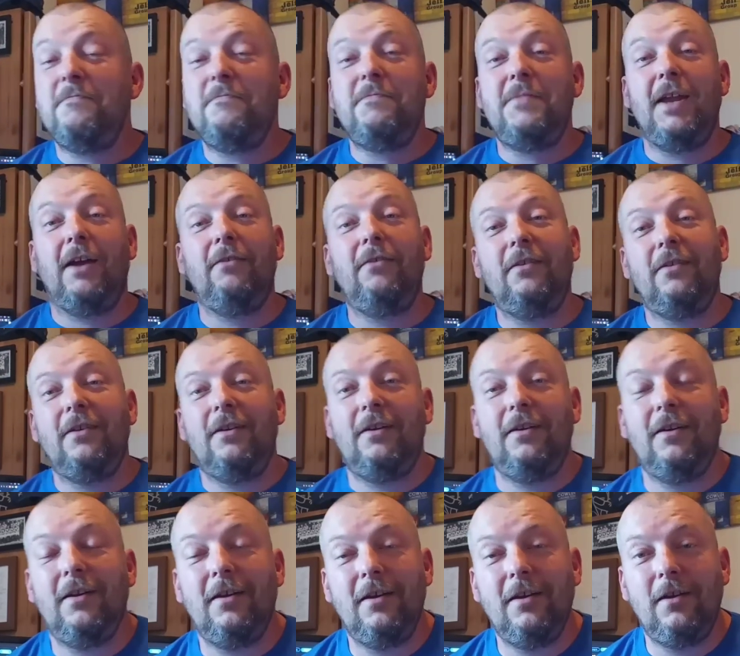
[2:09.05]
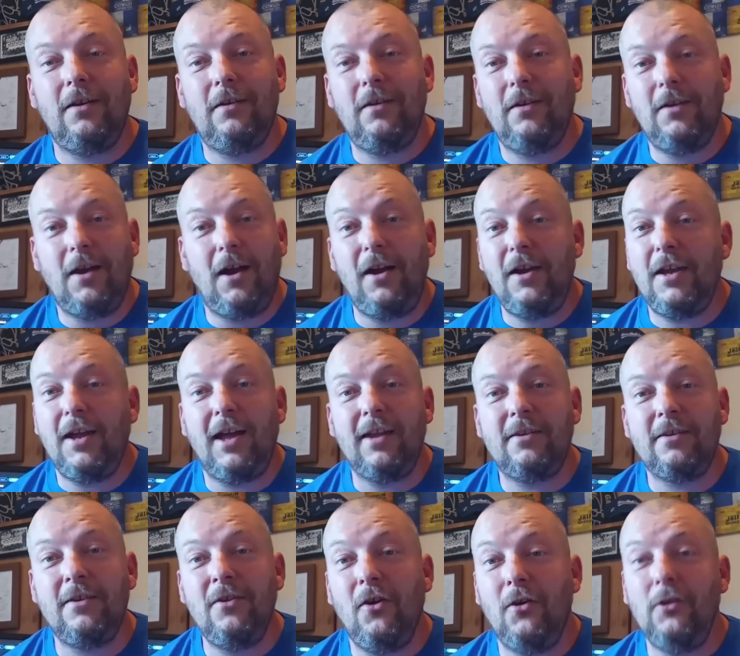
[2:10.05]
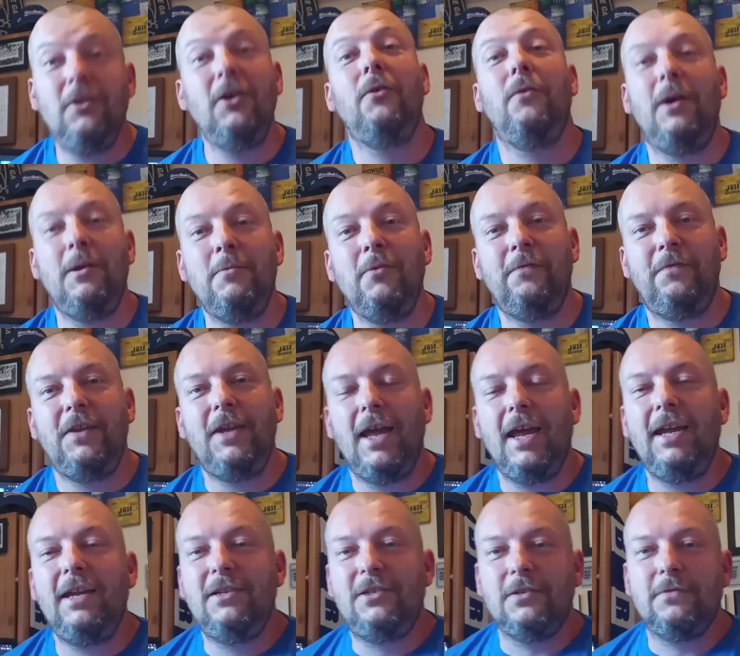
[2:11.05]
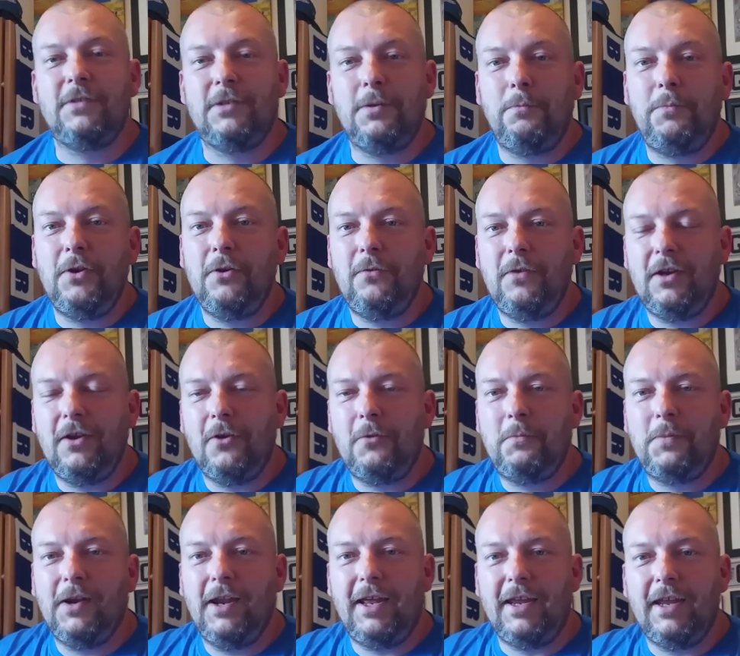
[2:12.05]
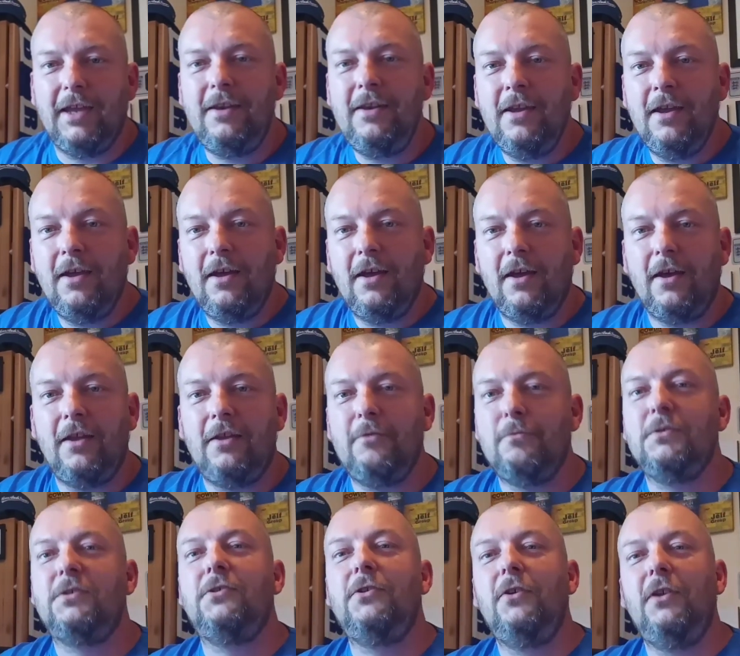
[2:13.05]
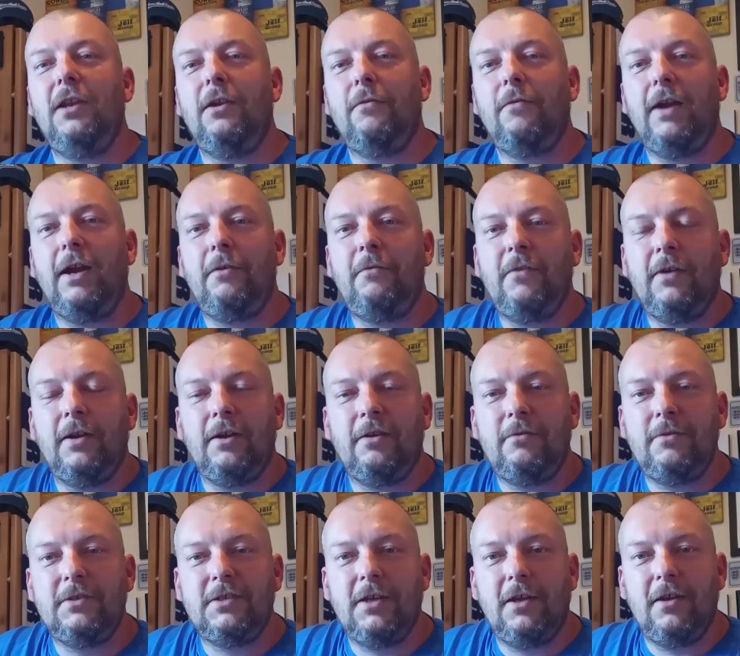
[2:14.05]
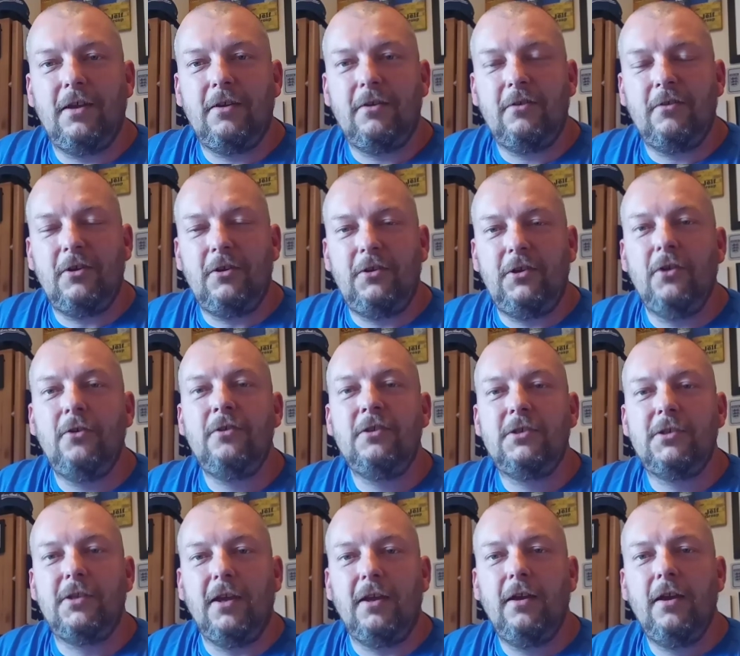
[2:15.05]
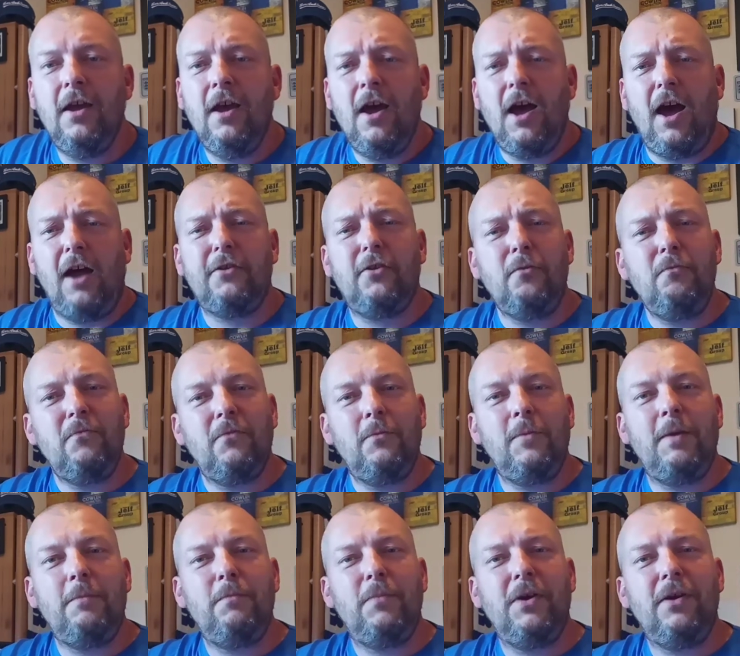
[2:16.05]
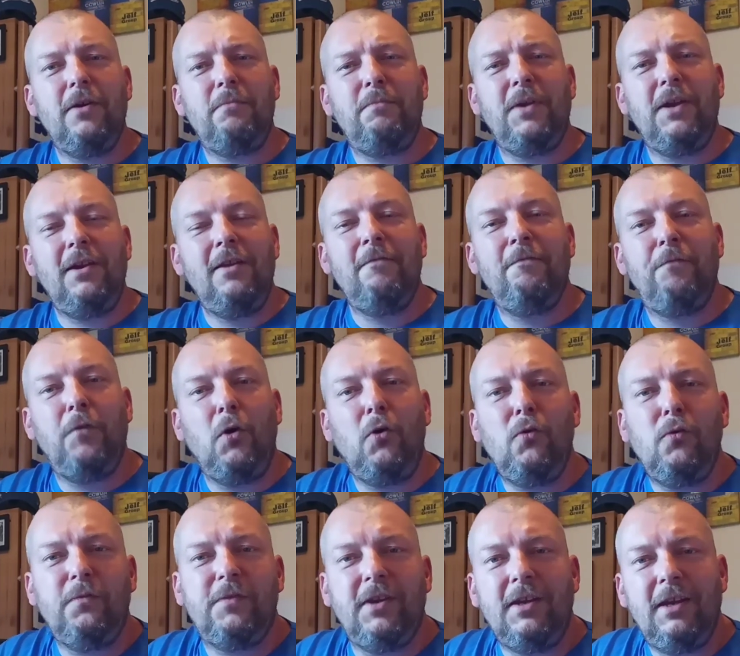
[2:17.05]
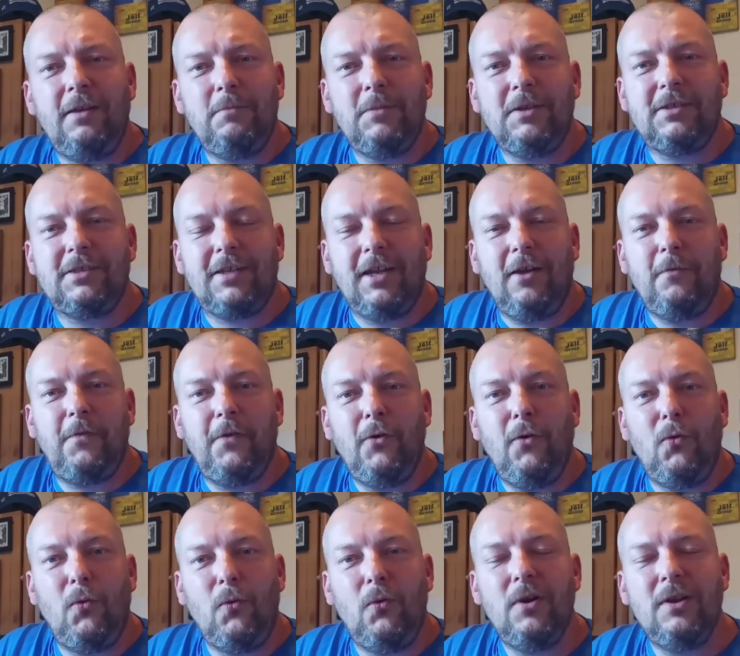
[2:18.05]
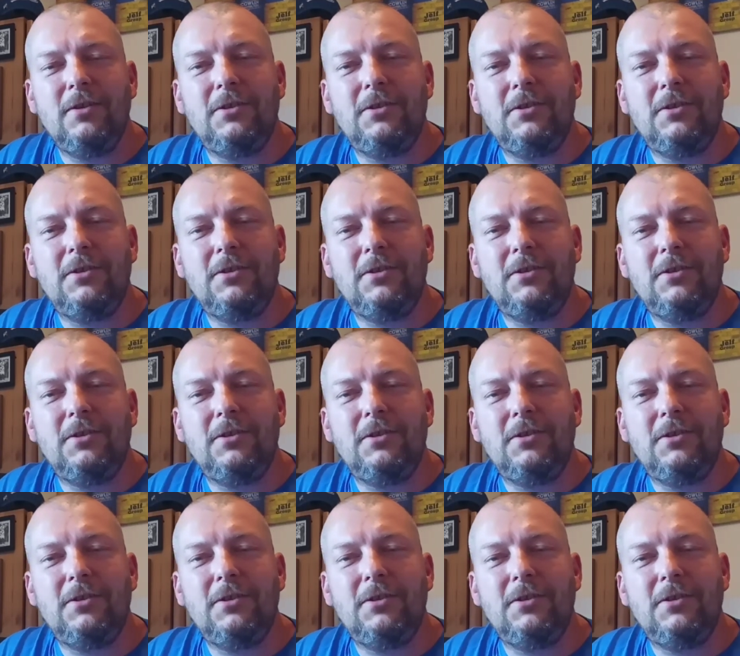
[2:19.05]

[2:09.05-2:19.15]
Now, I hadn't, although I'm of the age of Subbuteo playing, it was certainly around when I was a youngster, I don't remember being involved in it myself at all.